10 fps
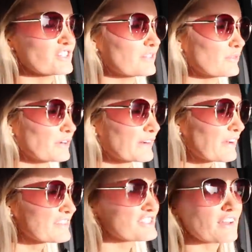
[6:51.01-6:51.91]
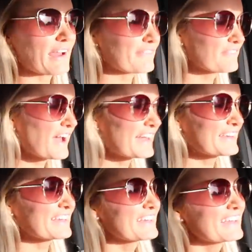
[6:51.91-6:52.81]
she can run around and still have fun.
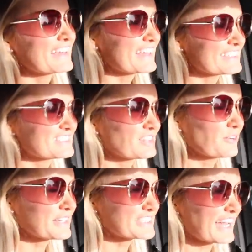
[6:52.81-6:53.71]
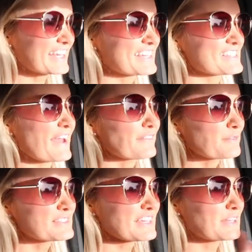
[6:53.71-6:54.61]
It's so exciting because
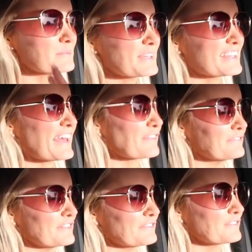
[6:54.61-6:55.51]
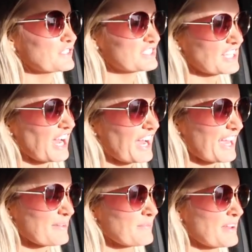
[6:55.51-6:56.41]
everyone's going to be together for the first
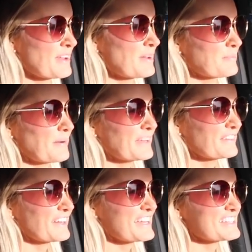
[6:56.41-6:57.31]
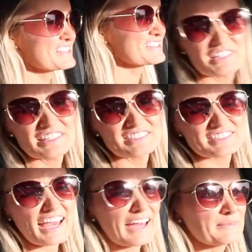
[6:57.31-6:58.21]
time. But you guys, it is
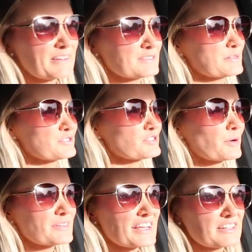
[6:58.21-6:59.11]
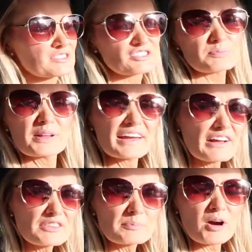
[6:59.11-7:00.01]
sad because we were so excited to just play out
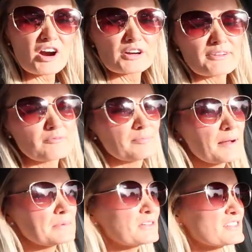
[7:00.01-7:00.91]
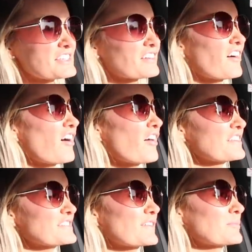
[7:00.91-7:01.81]
in the park. We have bubbles and all
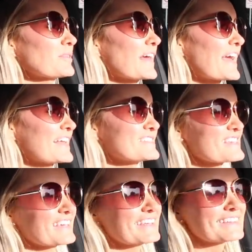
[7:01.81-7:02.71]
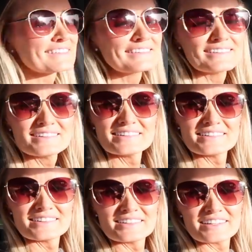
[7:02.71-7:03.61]
these fun plants, and
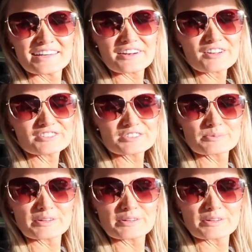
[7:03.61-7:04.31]
it all just